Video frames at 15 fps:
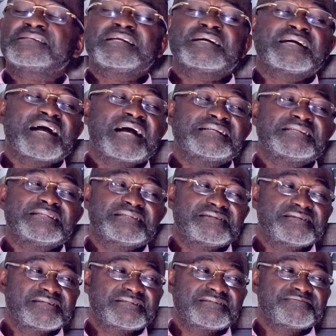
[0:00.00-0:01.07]
You see, the guy
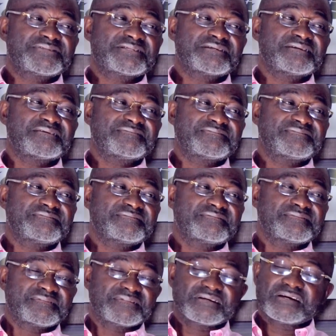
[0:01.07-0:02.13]
disgraced himself.
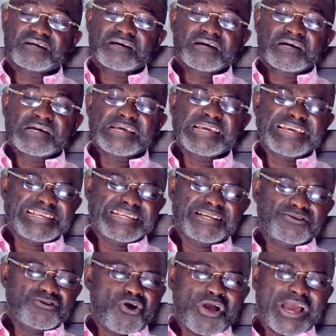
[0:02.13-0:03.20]

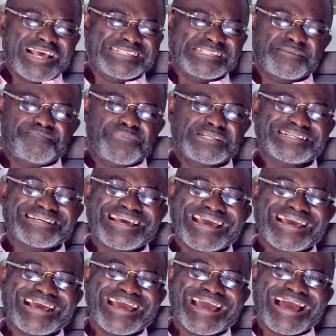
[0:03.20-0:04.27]
He did not exhibit
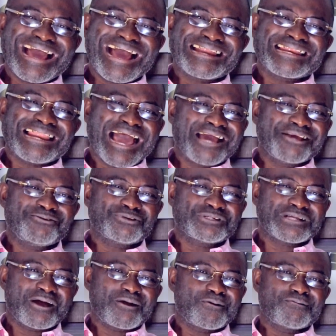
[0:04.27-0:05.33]
an
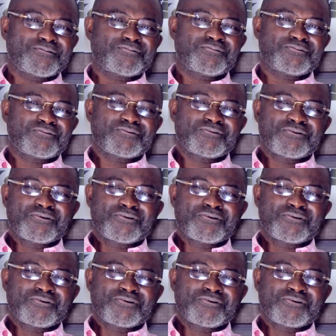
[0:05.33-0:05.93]
iota of